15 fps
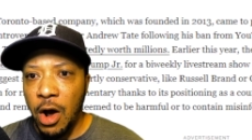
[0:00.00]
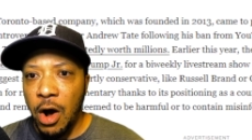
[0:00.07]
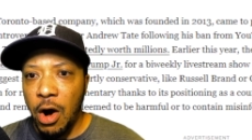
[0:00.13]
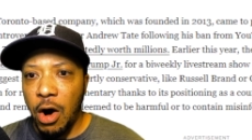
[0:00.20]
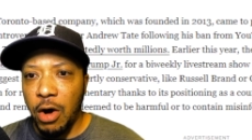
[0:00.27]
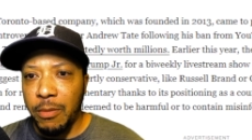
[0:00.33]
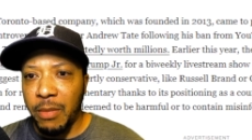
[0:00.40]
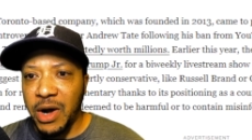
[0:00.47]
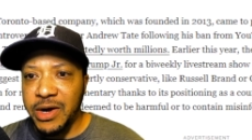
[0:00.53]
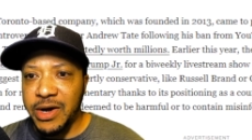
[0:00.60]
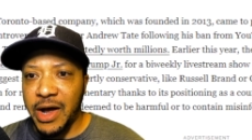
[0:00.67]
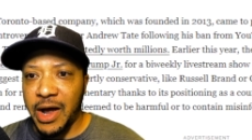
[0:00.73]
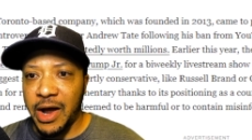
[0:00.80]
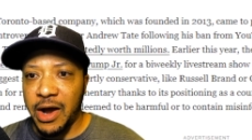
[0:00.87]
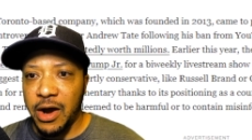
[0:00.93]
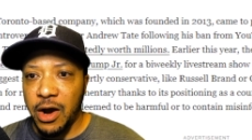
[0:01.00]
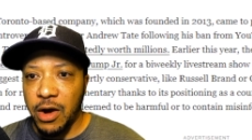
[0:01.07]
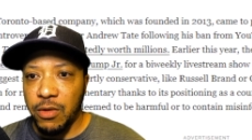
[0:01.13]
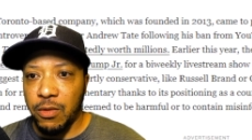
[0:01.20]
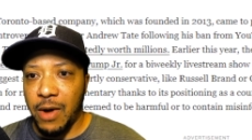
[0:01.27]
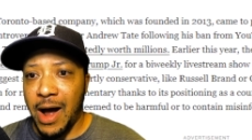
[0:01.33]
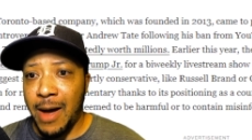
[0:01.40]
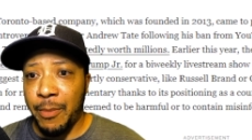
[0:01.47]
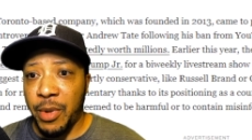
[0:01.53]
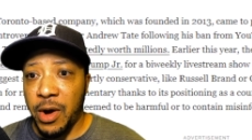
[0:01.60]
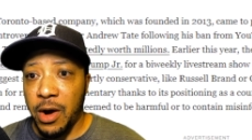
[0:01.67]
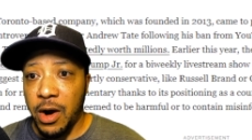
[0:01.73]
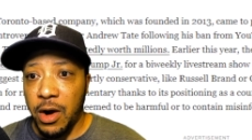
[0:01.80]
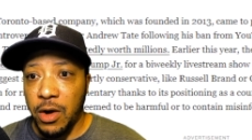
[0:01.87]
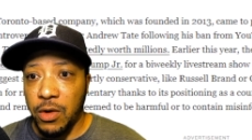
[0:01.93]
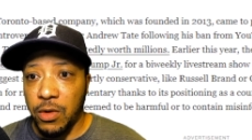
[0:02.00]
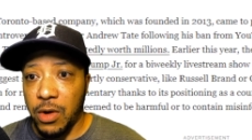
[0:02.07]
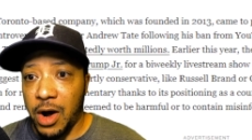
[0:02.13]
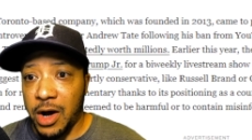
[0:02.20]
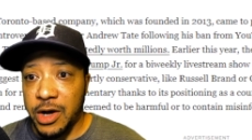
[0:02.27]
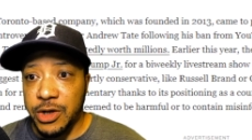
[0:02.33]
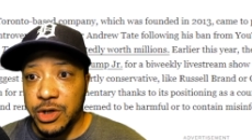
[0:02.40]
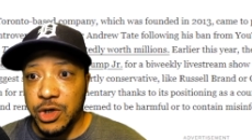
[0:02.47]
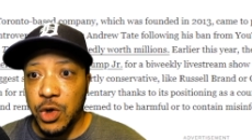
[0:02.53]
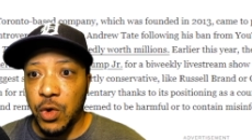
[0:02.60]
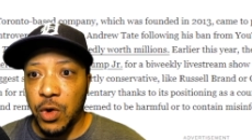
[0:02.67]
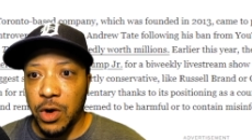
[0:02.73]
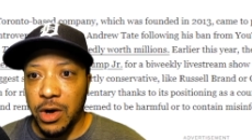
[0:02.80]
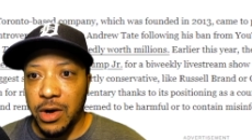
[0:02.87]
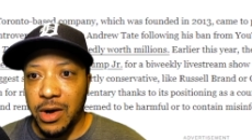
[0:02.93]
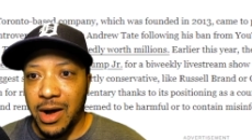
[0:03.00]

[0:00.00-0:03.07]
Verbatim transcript: On Monday, rap raconteur,